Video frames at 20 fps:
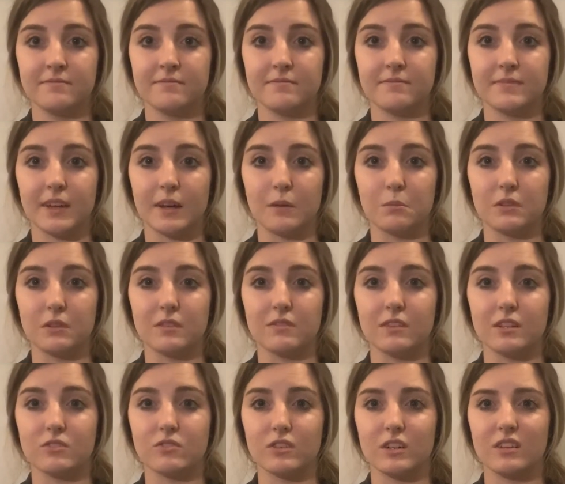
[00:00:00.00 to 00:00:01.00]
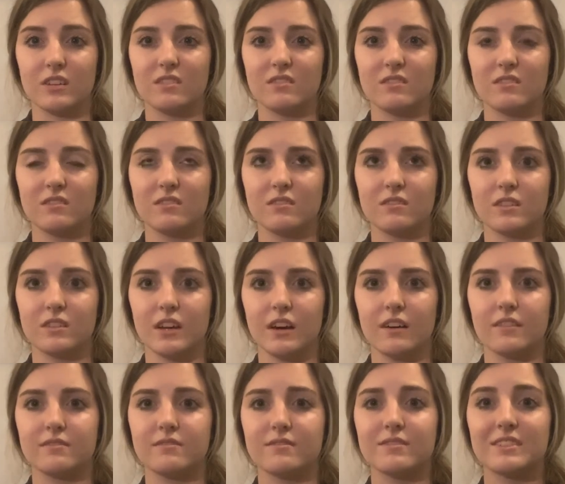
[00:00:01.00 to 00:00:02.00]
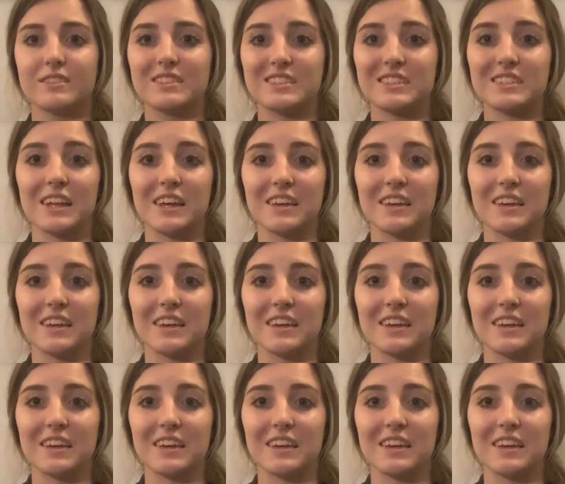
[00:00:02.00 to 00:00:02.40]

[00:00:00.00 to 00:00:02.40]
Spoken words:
I believe that's right. Yeah, sleigh.